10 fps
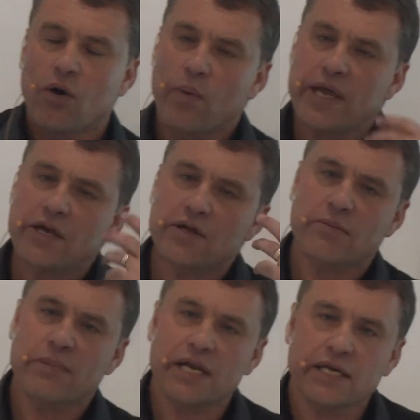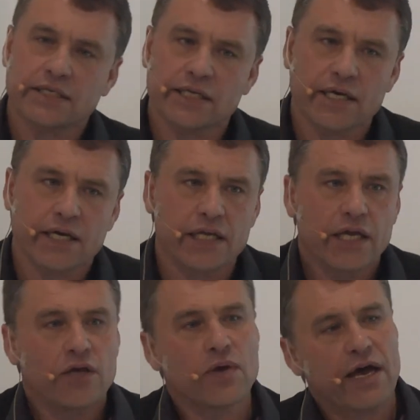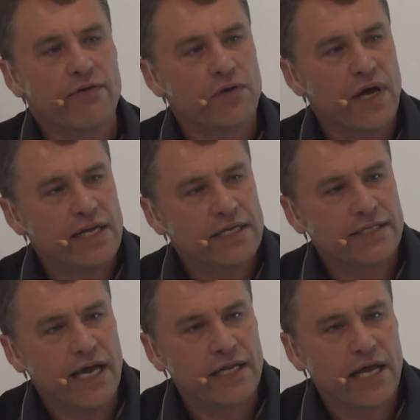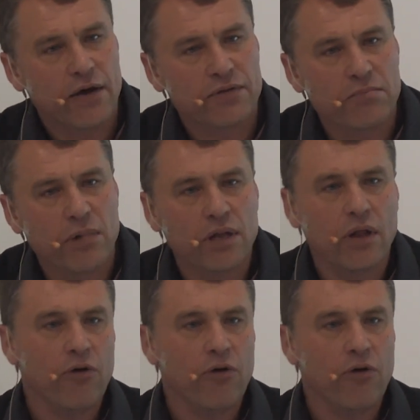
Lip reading: When you're in a milling circuit, you have to understand how the mill